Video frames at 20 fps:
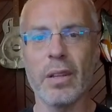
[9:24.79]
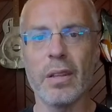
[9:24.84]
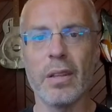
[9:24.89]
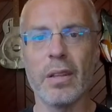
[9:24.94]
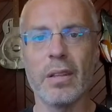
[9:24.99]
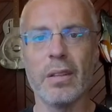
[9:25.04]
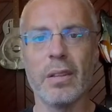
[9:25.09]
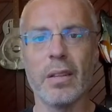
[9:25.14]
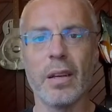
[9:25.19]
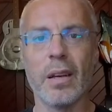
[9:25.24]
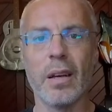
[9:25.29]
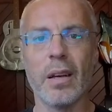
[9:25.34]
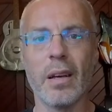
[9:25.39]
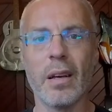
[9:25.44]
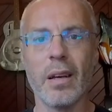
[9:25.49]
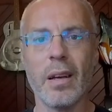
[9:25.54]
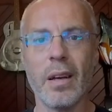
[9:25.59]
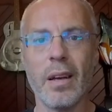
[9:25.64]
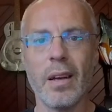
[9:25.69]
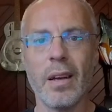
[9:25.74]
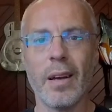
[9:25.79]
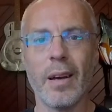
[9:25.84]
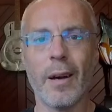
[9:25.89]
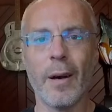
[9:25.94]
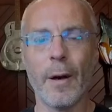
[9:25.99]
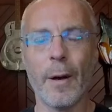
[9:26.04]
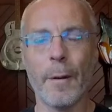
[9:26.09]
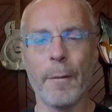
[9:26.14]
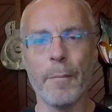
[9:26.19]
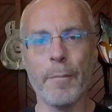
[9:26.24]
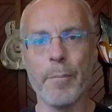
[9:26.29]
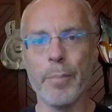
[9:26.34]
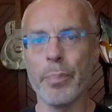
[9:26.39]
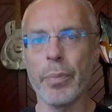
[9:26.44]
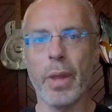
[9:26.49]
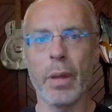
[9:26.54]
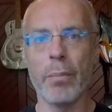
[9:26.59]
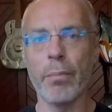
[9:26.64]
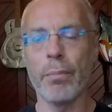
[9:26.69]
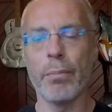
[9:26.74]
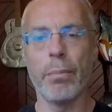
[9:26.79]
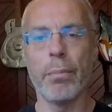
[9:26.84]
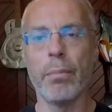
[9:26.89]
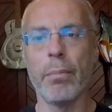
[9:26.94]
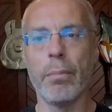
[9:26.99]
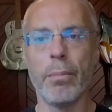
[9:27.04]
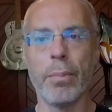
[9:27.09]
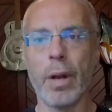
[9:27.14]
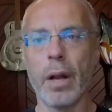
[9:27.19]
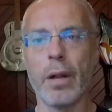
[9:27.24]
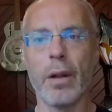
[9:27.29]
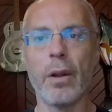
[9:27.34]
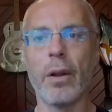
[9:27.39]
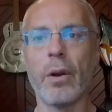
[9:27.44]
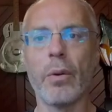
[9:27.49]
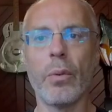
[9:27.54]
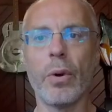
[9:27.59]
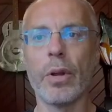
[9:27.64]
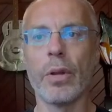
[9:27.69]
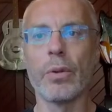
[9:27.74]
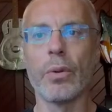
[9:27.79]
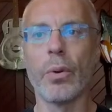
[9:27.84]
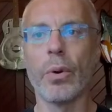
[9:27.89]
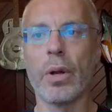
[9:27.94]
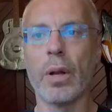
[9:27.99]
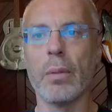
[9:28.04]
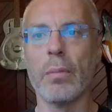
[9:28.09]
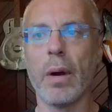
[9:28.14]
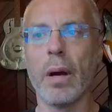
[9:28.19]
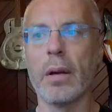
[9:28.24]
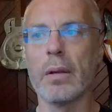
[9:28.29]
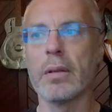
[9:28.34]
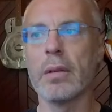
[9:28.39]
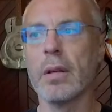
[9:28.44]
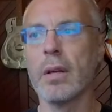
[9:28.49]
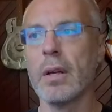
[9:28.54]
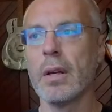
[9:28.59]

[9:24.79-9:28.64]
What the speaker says: But I don't know what you're talking about.